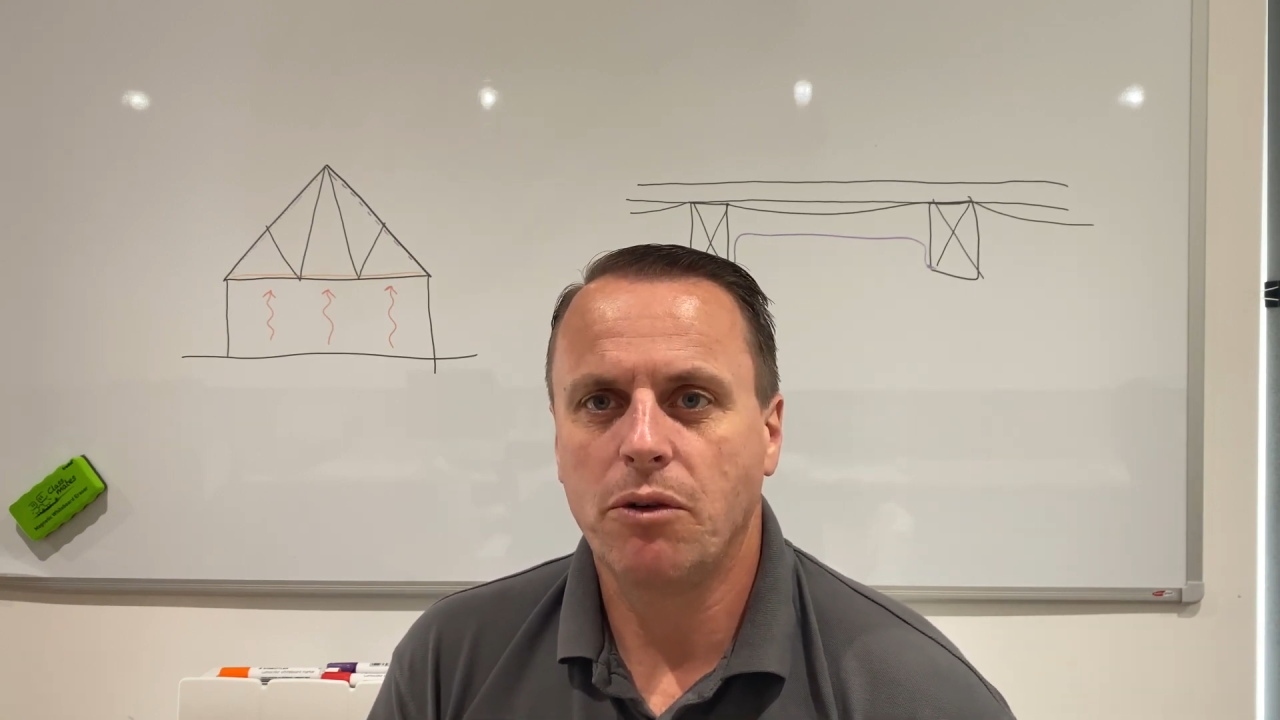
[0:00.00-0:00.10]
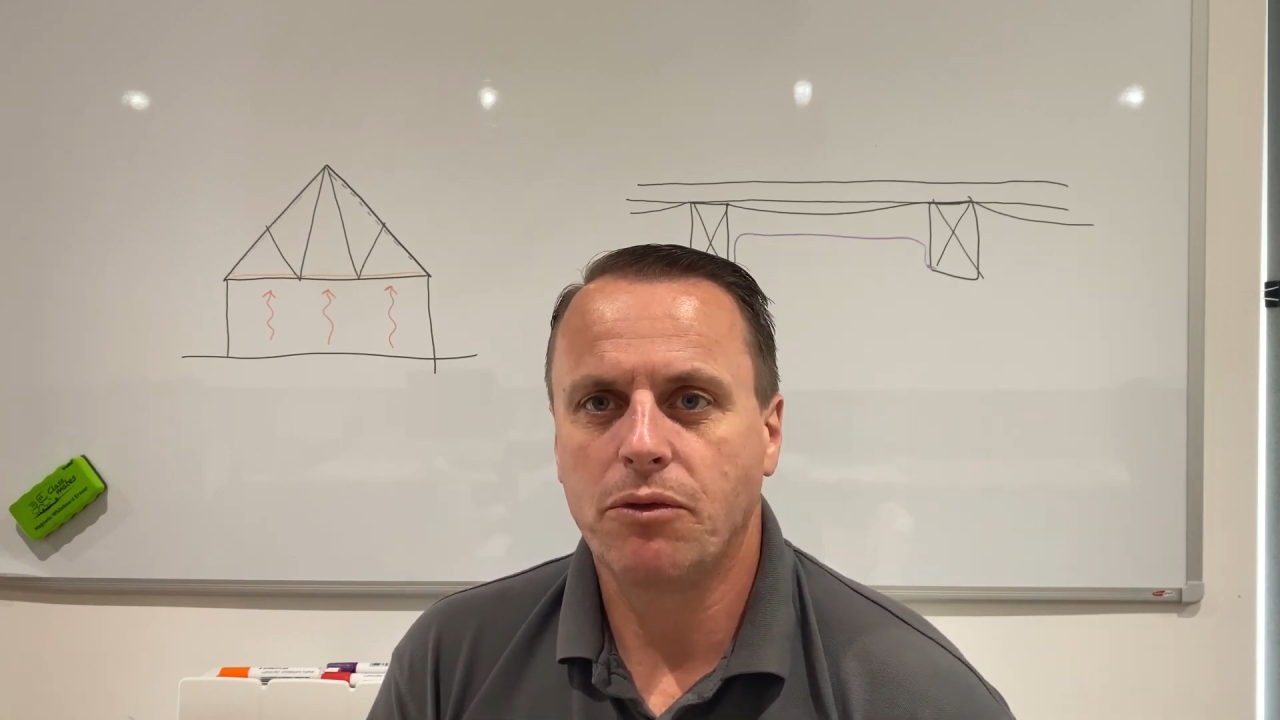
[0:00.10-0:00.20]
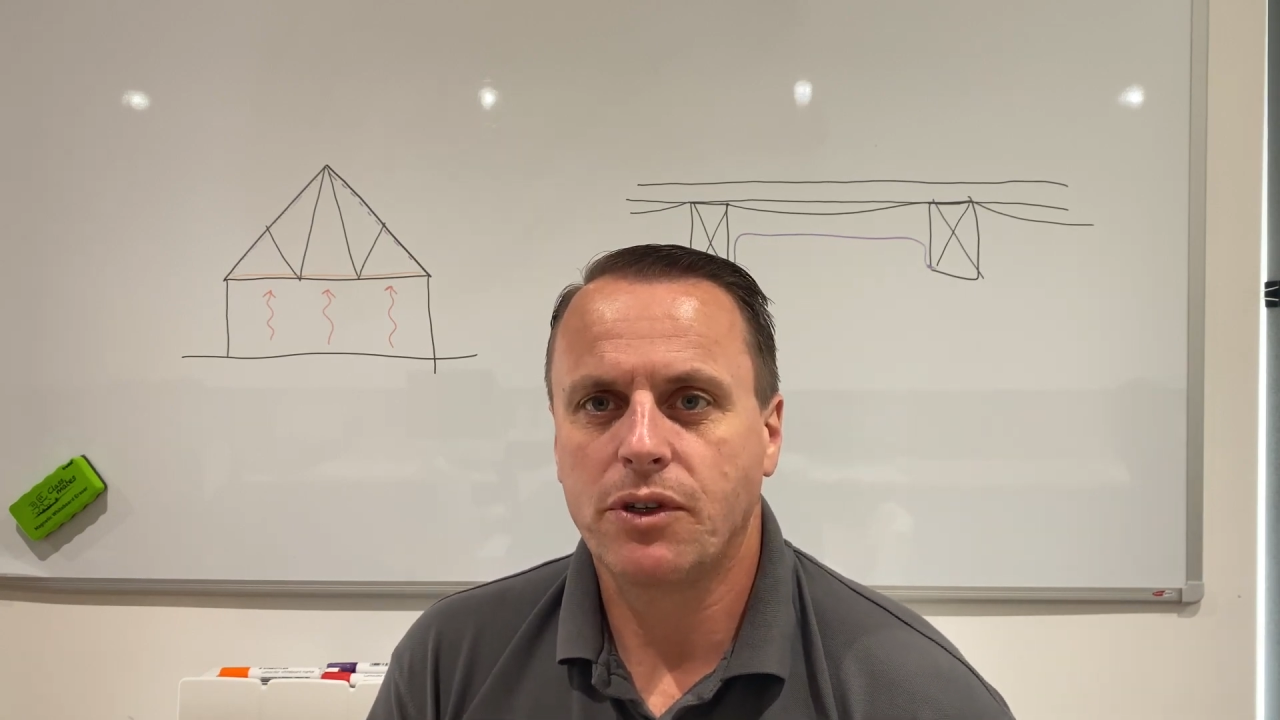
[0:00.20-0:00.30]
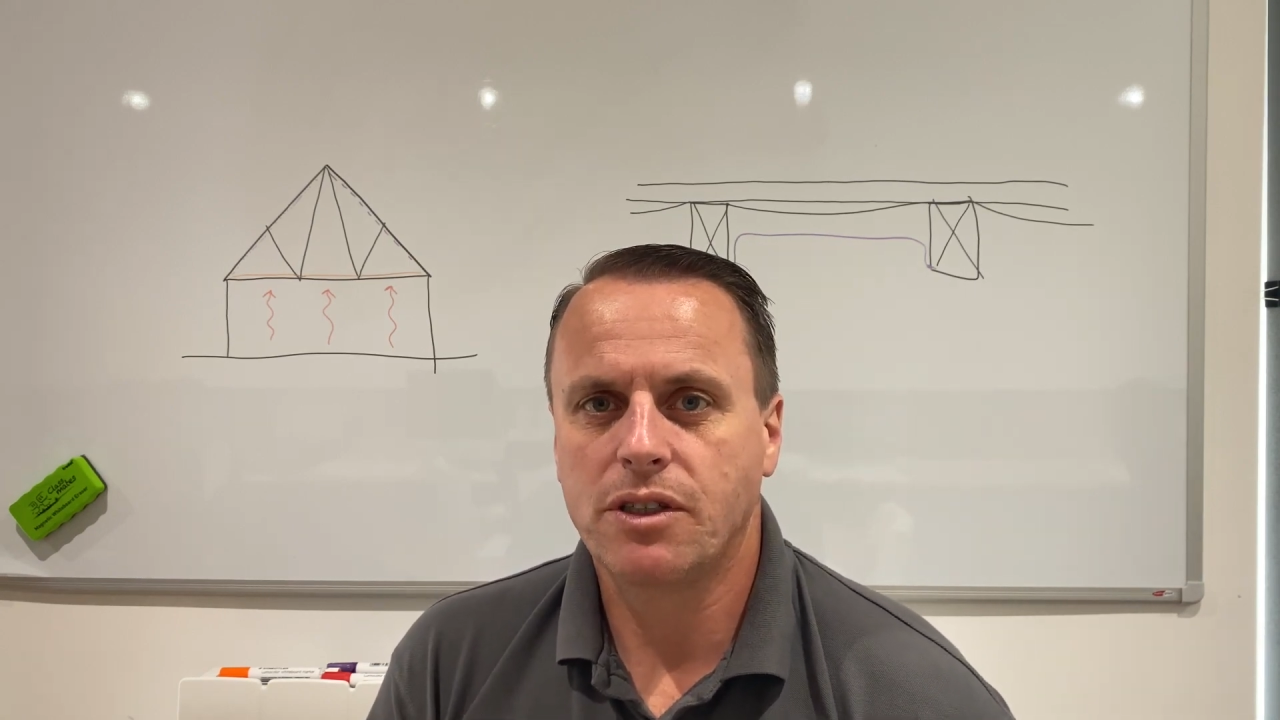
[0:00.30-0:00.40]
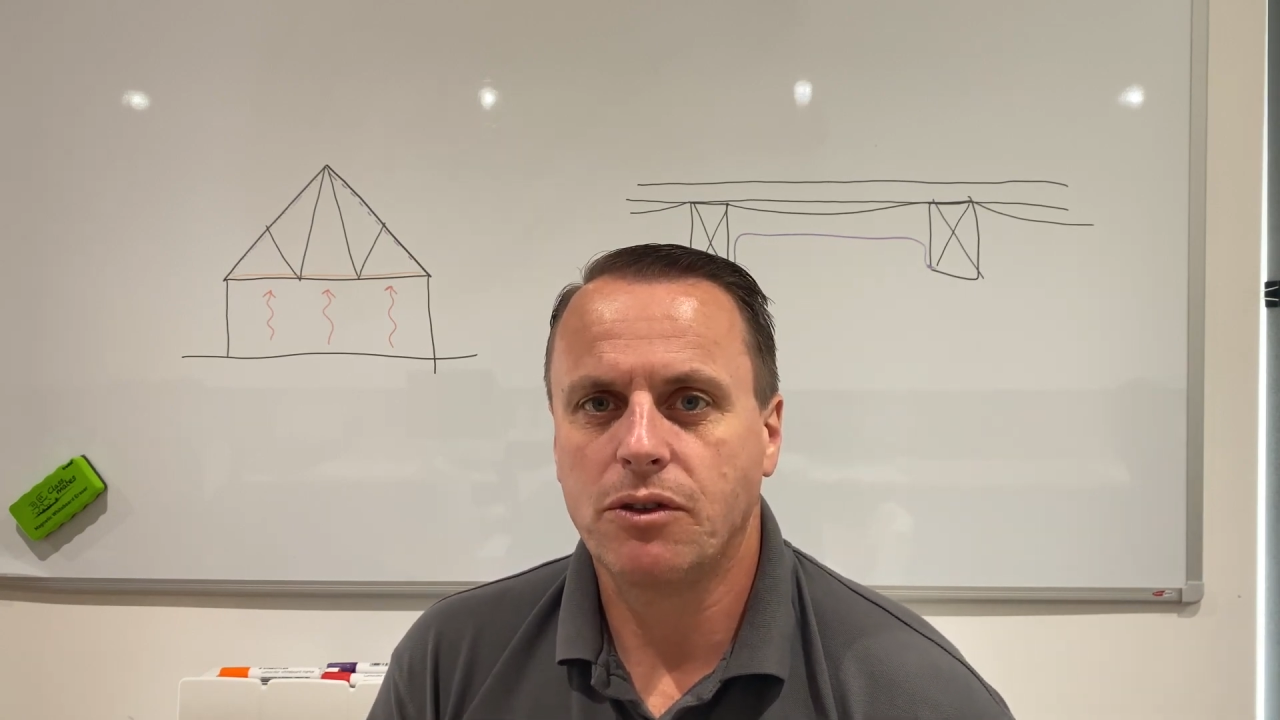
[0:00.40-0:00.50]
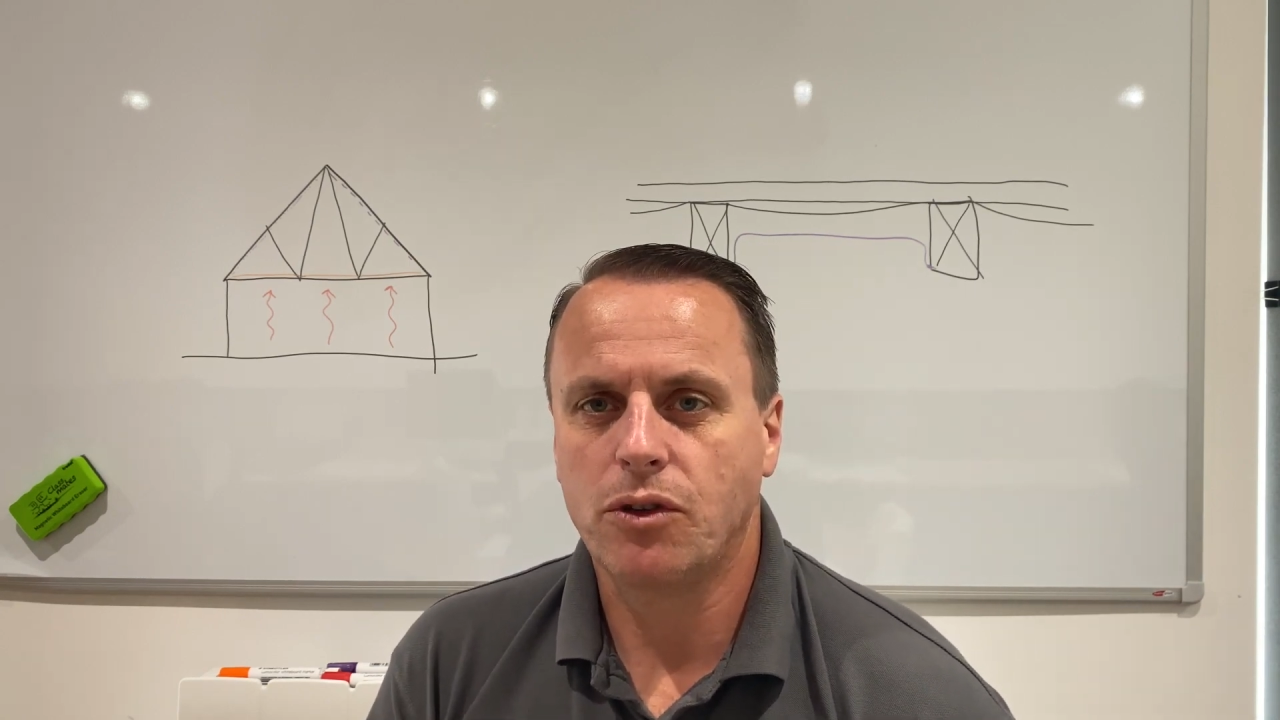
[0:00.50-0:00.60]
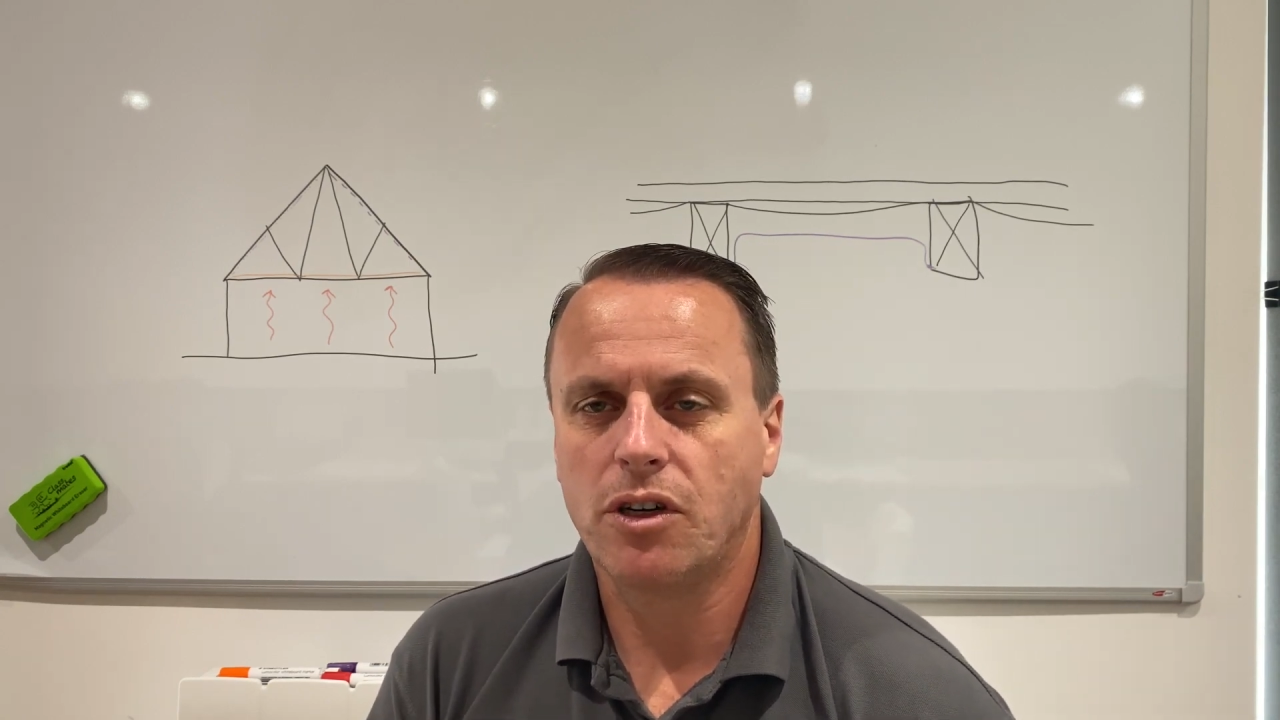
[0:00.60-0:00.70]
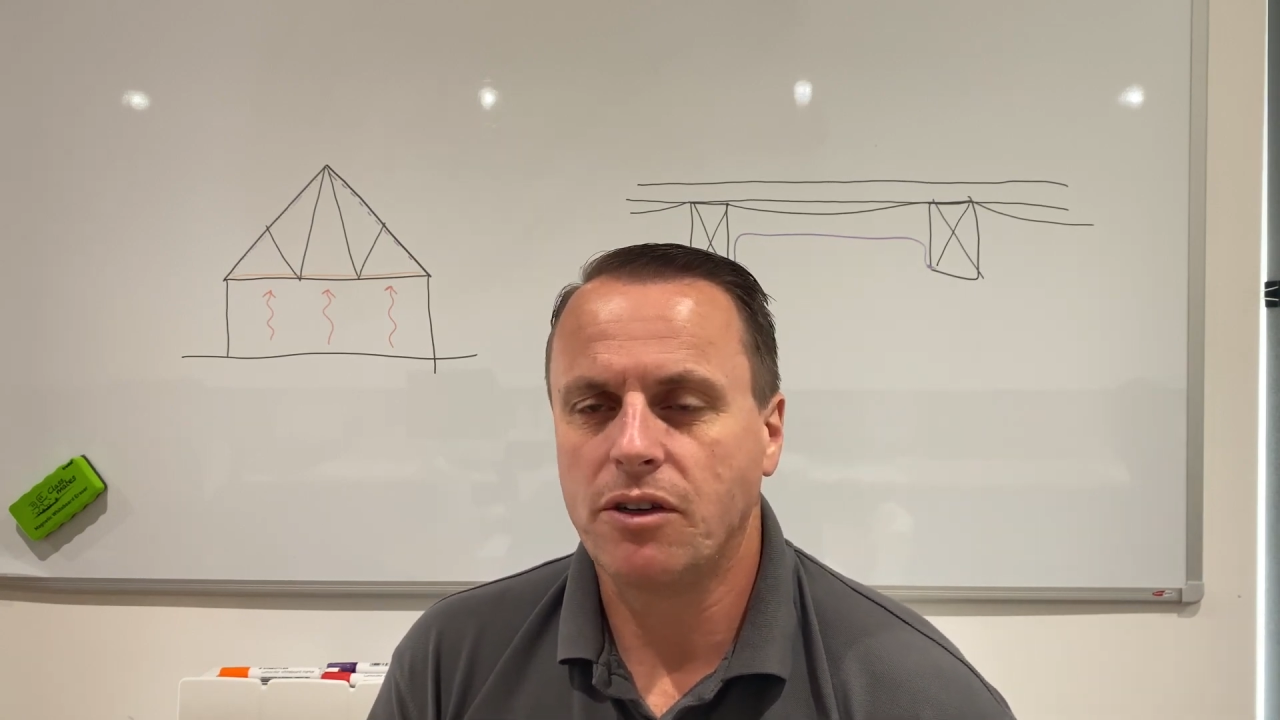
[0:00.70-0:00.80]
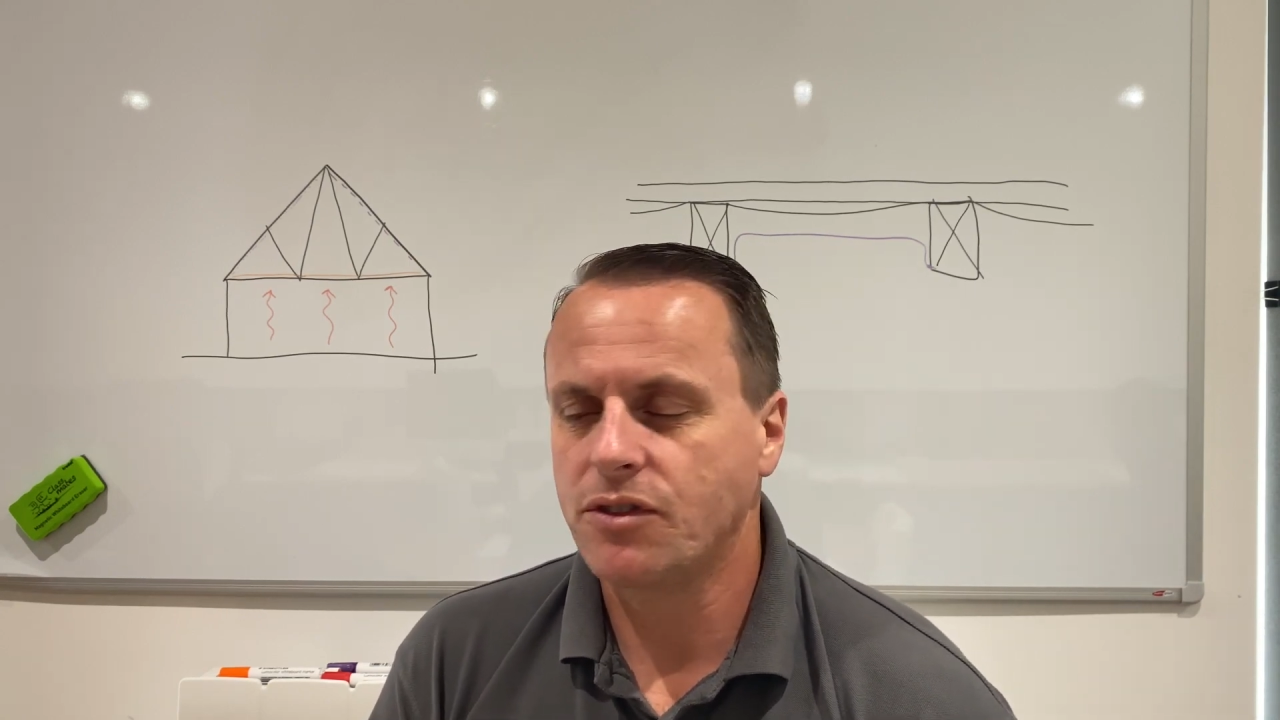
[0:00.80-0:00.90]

for the rest of your life,